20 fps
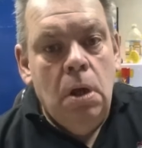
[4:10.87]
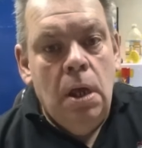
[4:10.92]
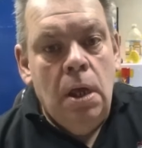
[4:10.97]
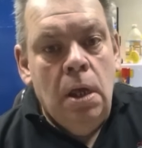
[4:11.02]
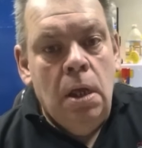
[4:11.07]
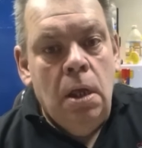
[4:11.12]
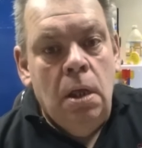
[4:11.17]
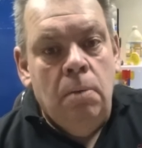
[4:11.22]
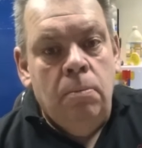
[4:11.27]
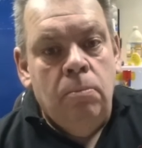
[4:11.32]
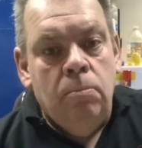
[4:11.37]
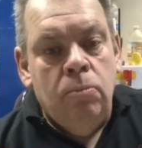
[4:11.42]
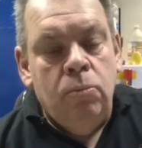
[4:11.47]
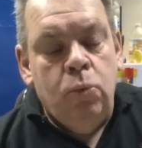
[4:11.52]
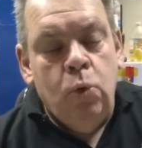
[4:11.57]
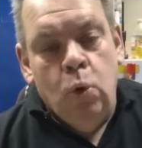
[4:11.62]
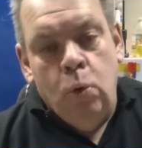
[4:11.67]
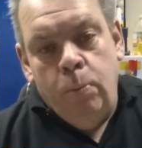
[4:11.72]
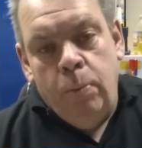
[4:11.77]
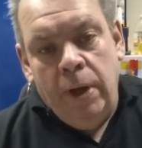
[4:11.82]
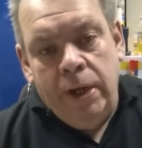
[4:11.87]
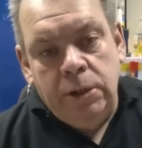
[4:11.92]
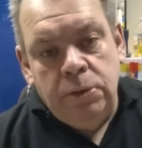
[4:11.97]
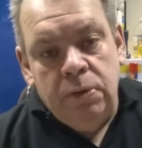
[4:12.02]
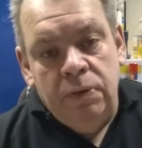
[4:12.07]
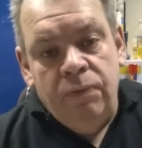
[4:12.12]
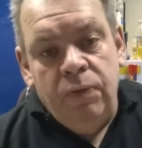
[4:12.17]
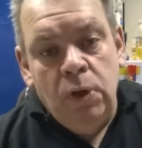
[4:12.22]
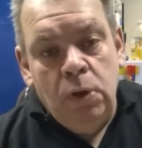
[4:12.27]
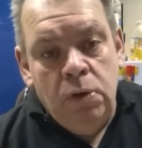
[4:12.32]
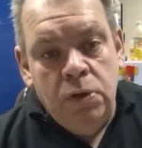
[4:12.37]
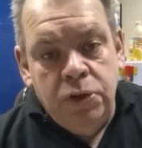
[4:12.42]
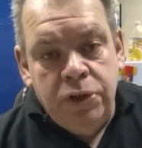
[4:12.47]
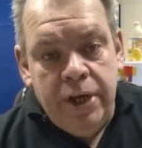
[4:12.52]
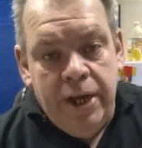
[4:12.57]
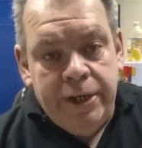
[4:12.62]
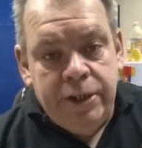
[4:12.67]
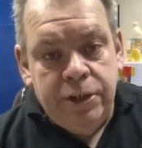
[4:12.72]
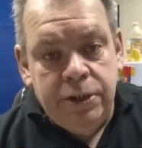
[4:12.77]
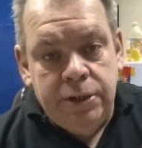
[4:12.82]
road bikes with fuel
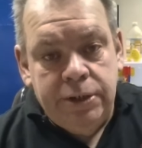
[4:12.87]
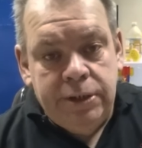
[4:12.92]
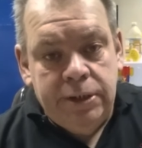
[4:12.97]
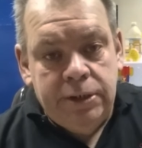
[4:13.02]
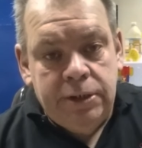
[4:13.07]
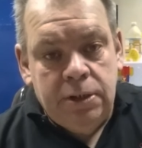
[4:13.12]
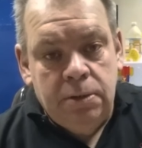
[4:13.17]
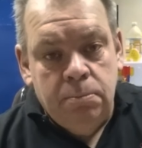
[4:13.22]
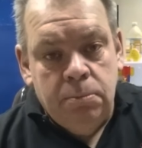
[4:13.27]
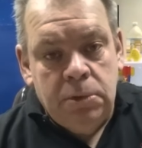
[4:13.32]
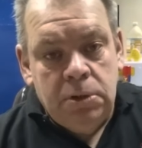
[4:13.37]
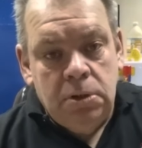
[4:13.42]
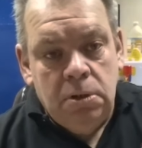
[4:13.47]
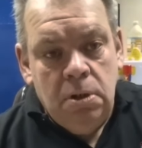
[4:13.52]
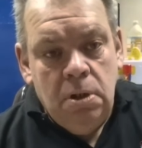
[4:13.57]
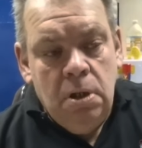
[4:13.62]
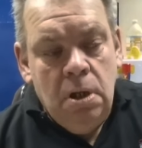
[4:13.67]
injection systems,